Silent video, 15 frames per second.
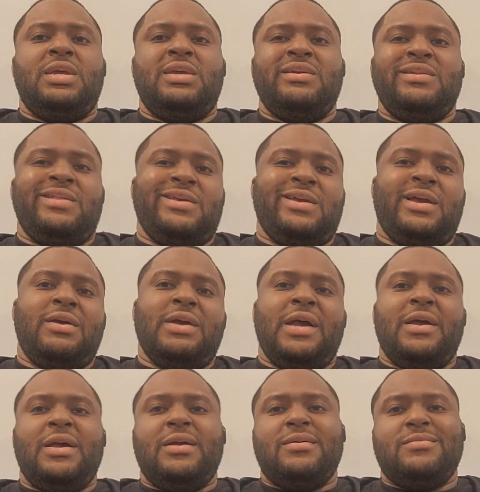And like
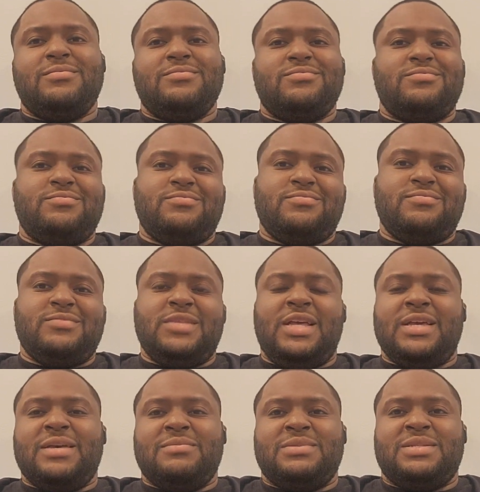
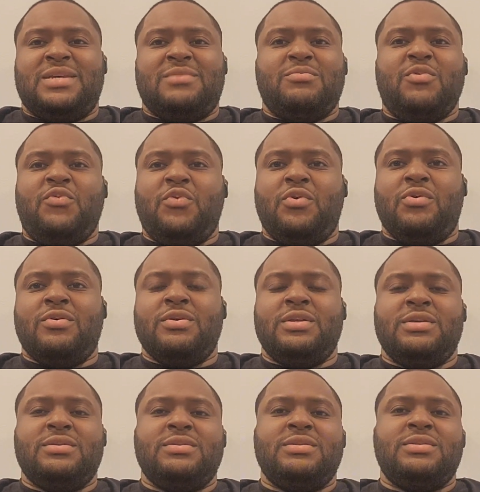I've said before,
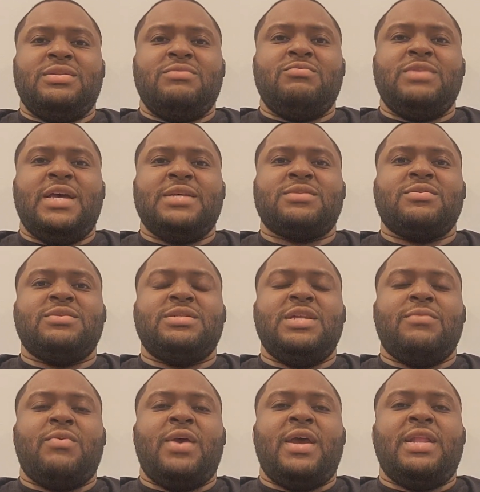NASCAR's
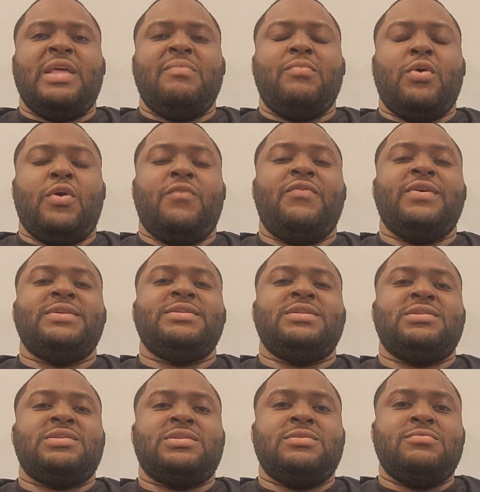never had a perfect
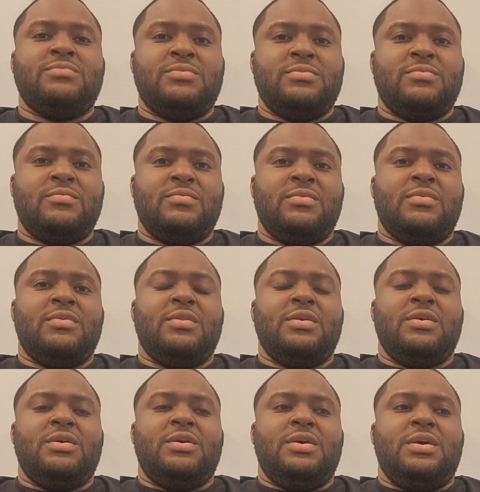system,
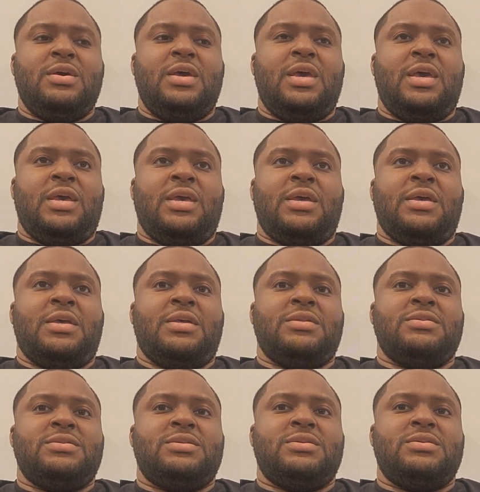
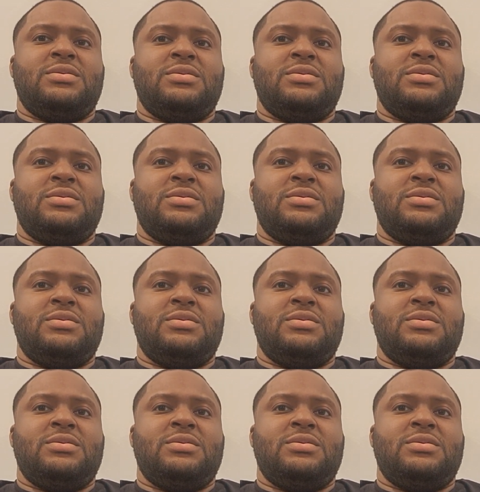and